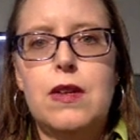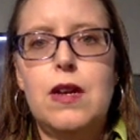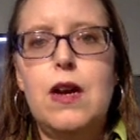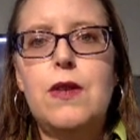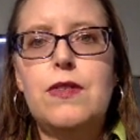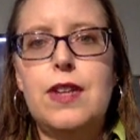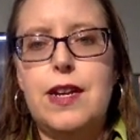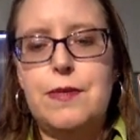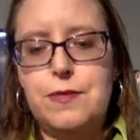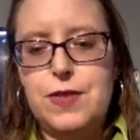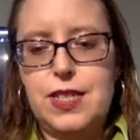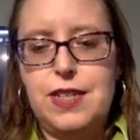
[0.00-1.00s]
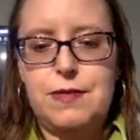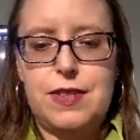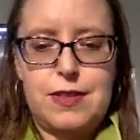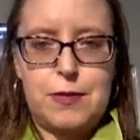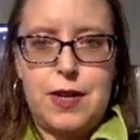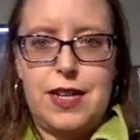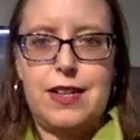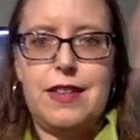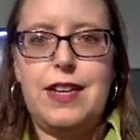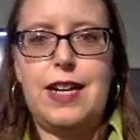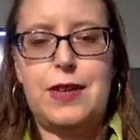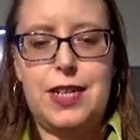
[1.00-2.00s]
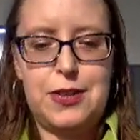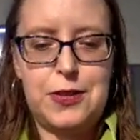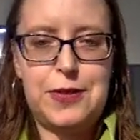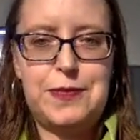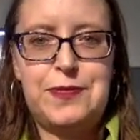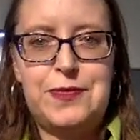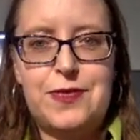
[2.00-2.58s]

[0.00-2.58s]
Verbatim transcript: Oh, yeah. See, this is why he doesn't like when I do it.